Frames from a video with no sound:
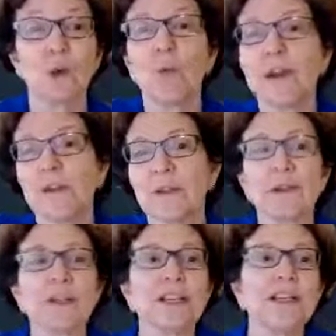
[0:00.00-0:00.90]
whether
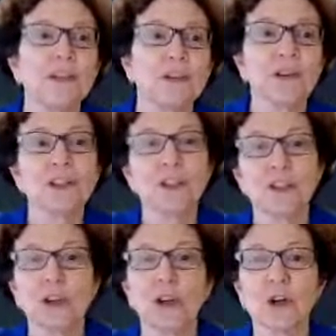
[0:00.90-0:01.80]
there's a difference
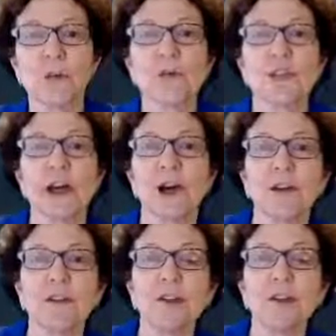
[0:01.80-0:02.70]
in terms
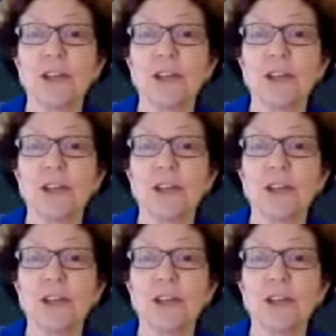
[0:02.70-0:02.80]
of